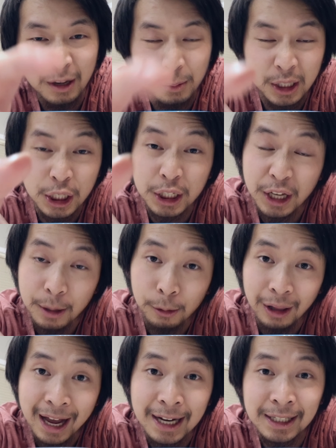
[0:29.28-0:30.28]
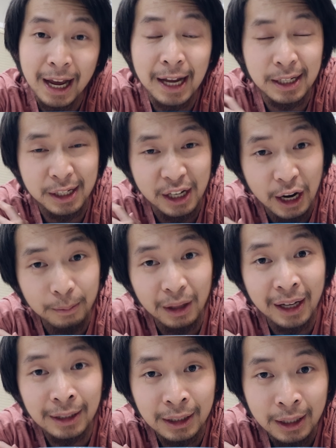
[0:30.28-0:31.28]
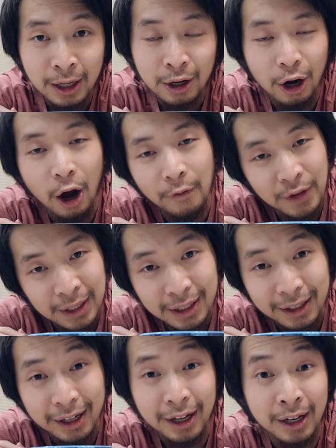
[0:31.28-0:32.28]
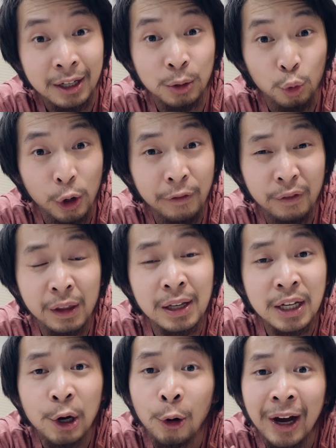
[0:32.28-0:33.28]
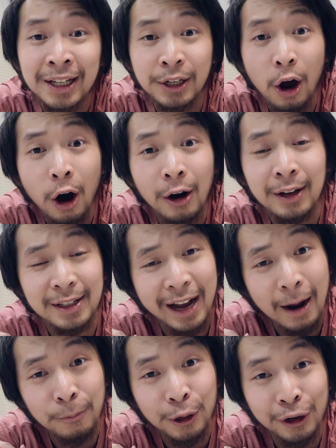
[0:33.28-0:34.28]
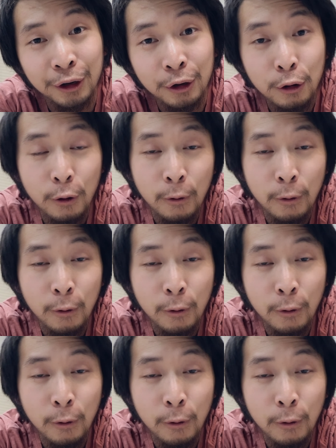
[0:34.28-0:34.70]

image stabilized STM lens. Obviously it is with the EOS R adapter,